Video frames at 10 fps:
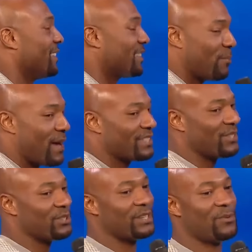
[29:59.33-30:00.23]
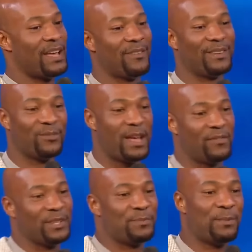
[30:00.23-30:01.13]
See, Pastor Olsen, we have, we
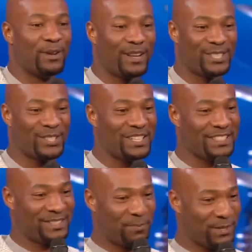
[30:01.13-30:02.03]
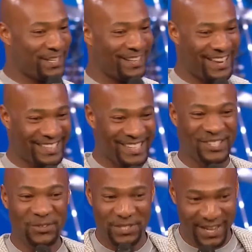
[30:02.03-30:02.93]
have these people at our church, they just pretend like they
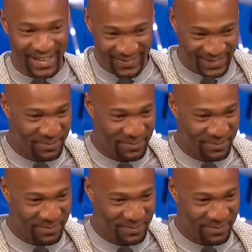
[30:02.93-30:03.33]
so saved.